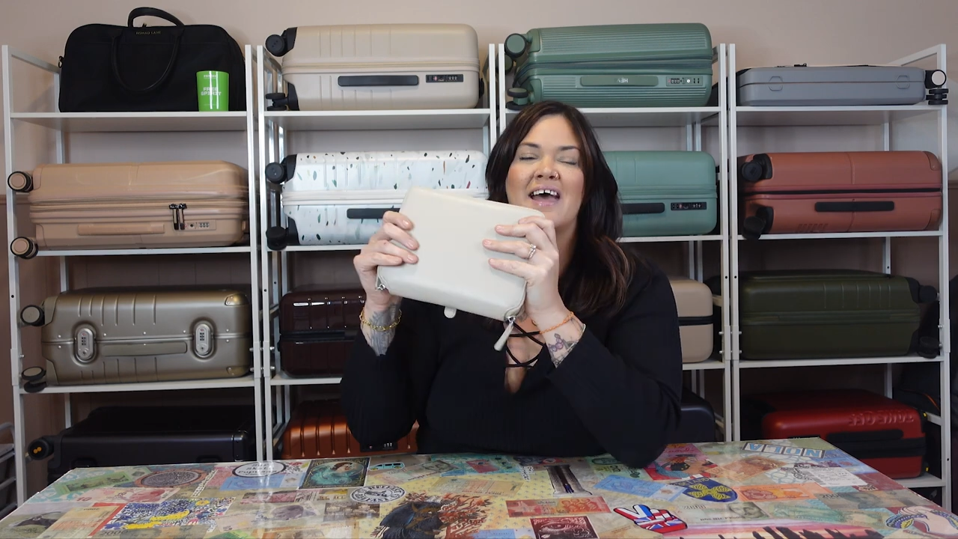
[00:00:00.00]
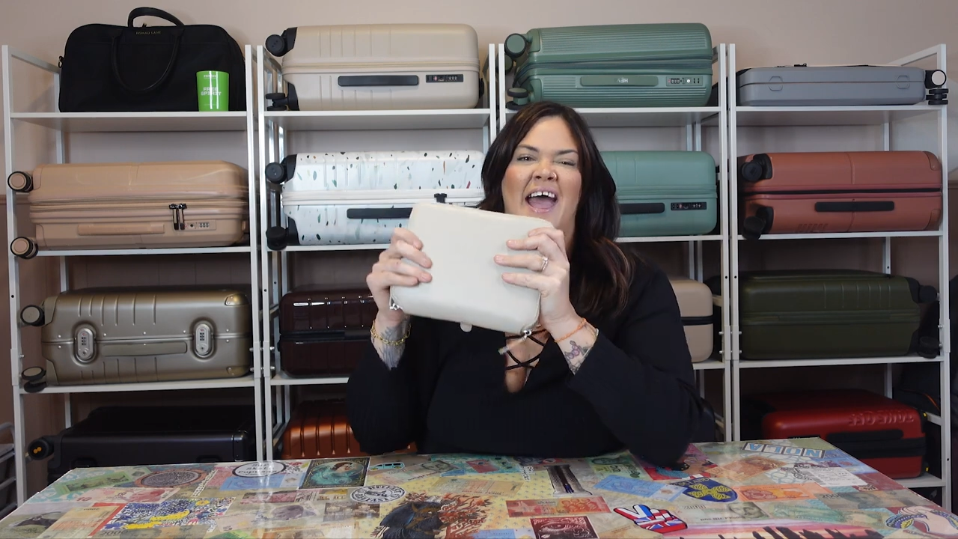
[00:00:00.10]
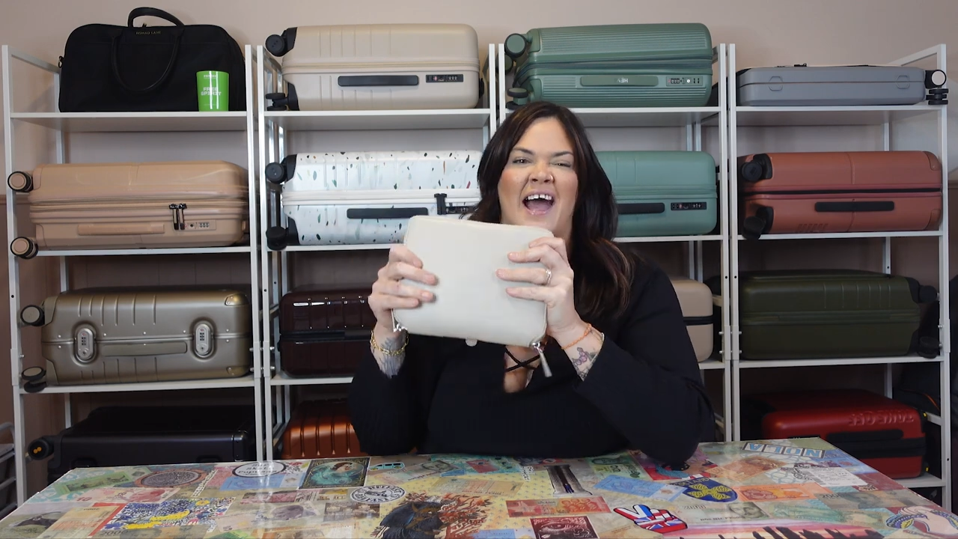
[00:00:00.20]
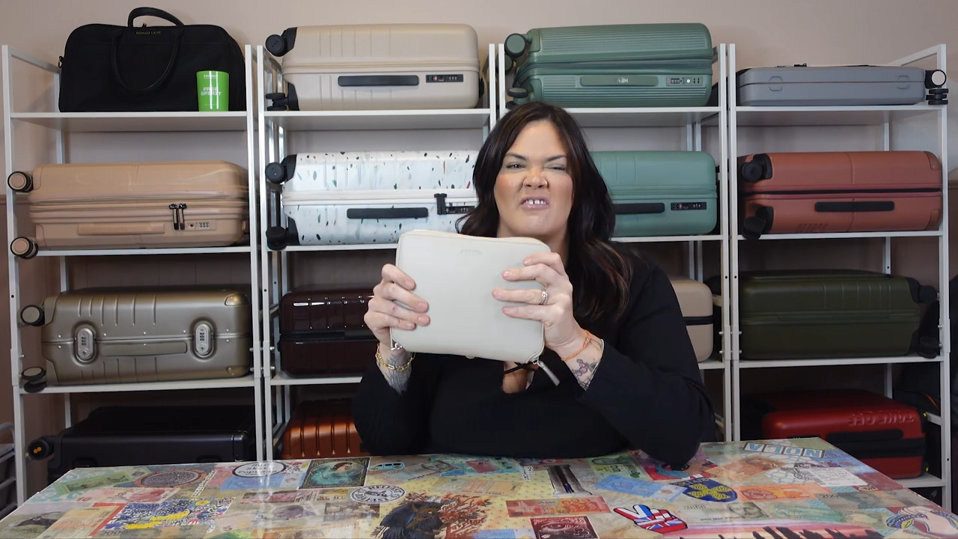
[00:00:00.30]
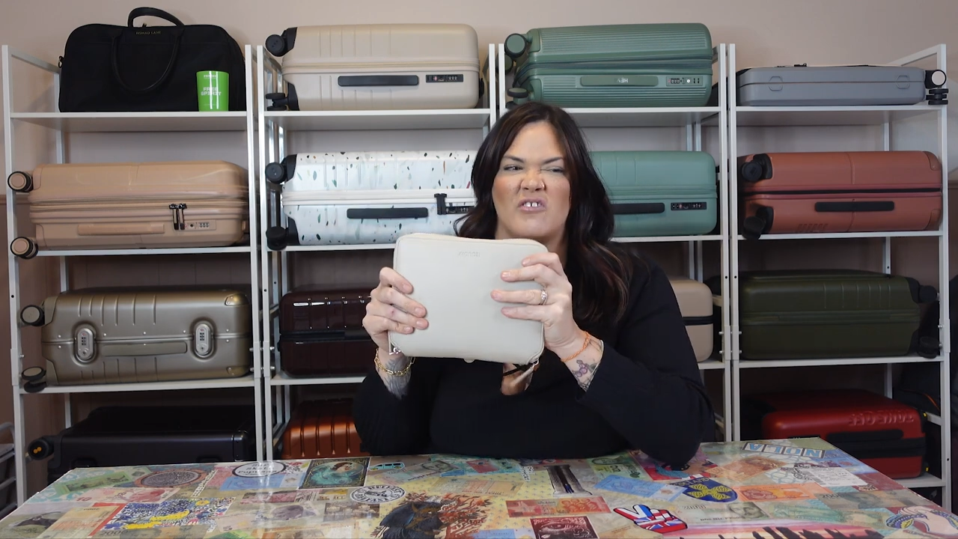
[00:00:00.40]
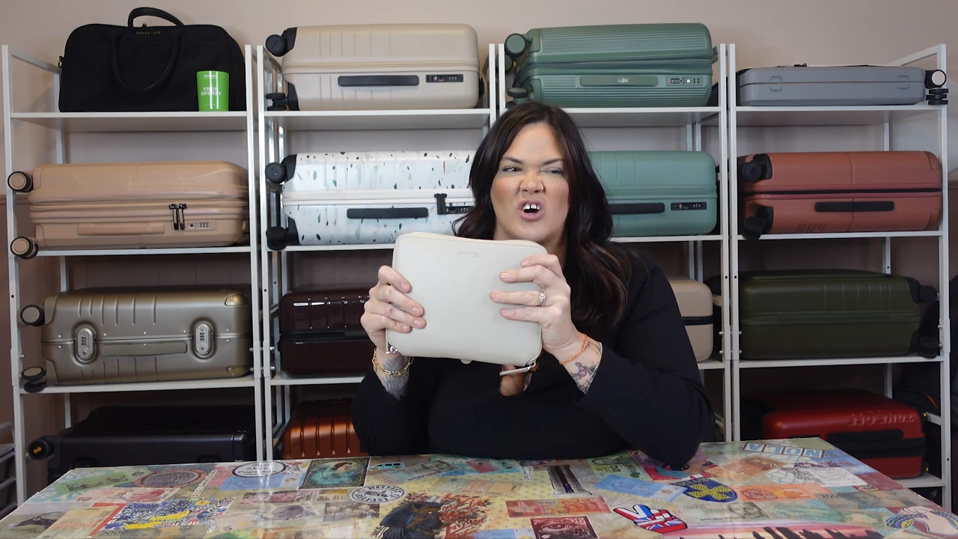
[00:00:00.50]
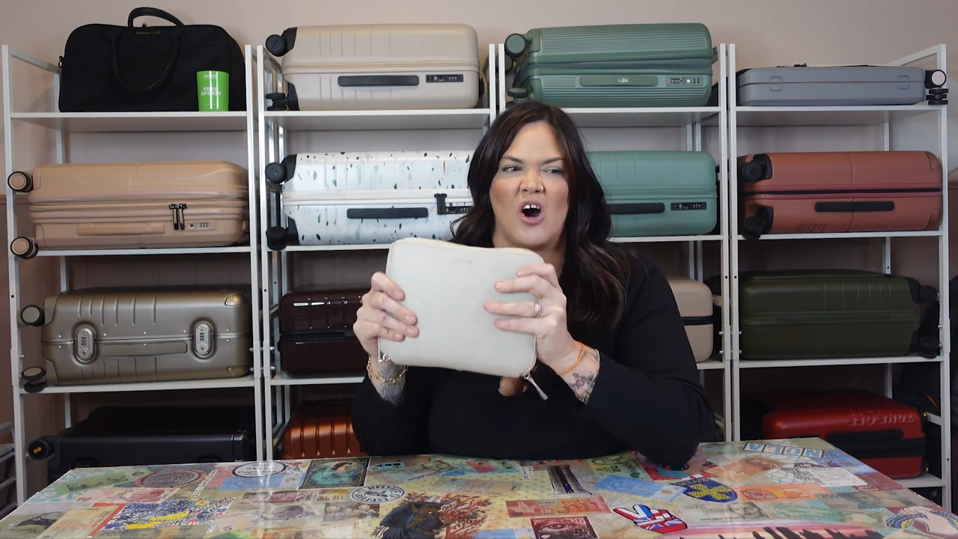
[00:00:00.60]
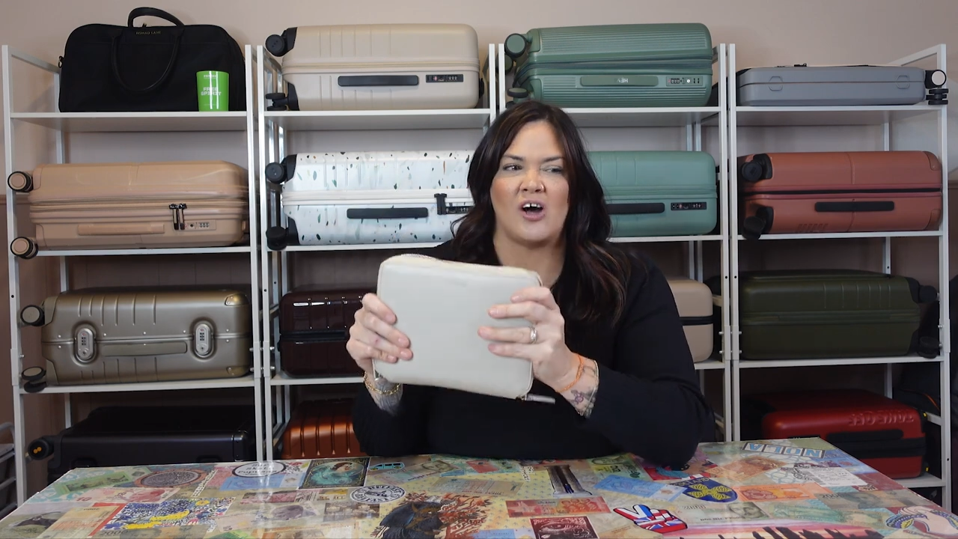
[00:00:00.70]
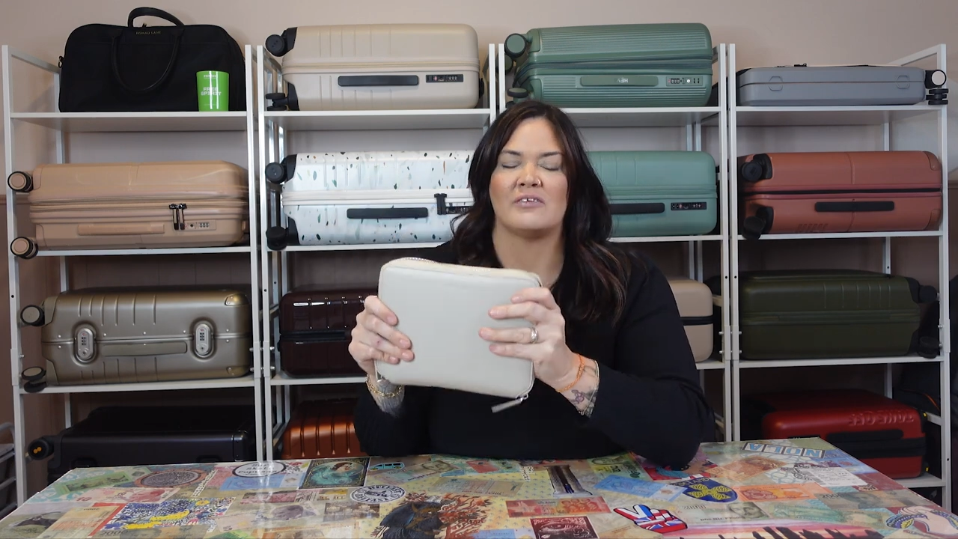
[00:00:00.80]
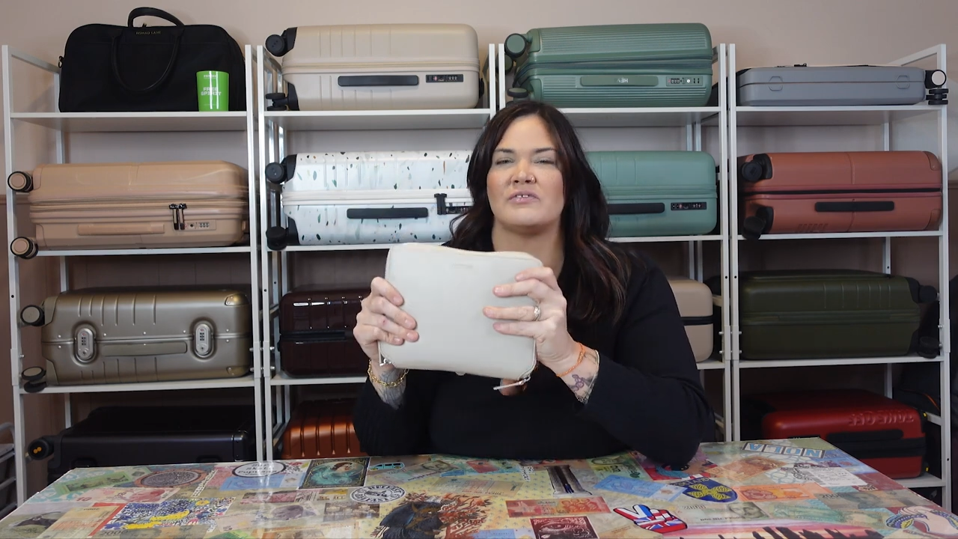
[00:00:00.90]
have
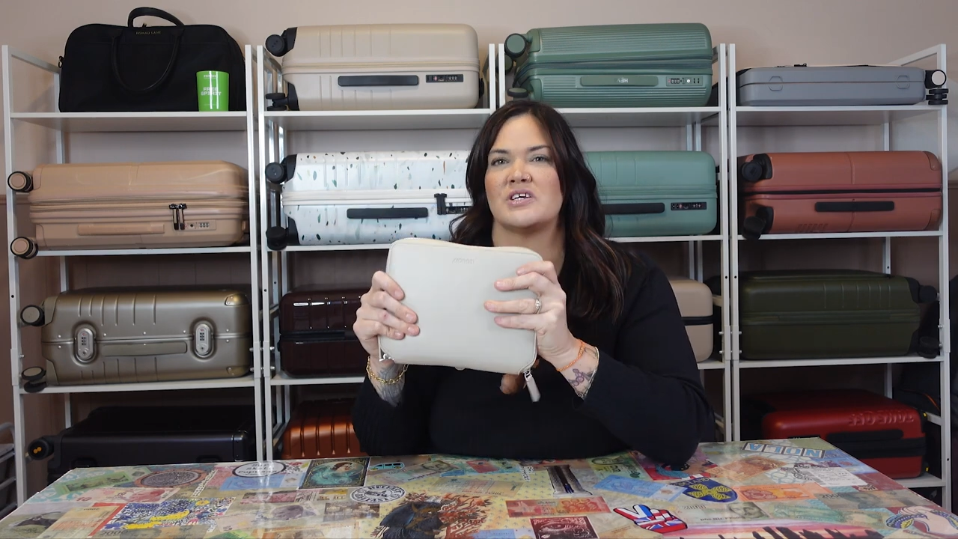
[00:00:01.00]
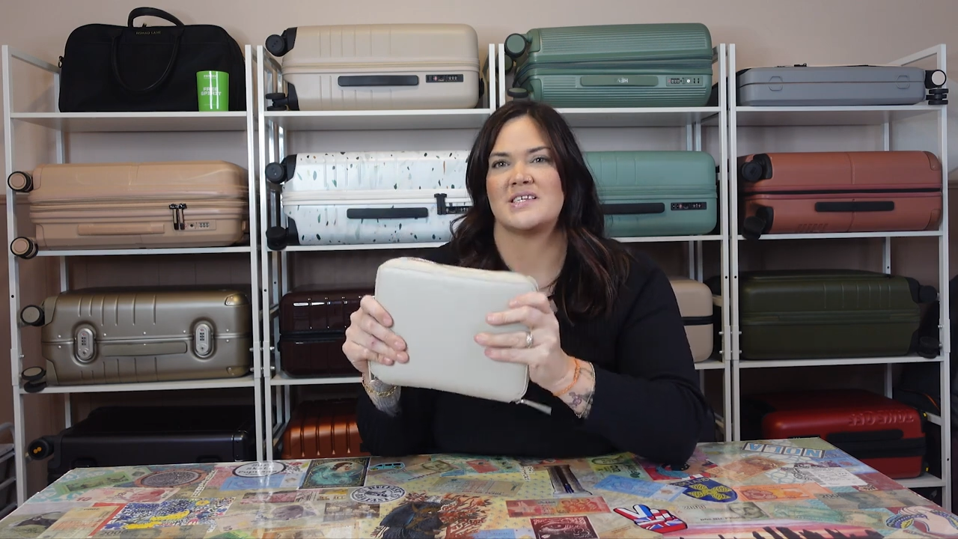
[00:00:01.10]
all of your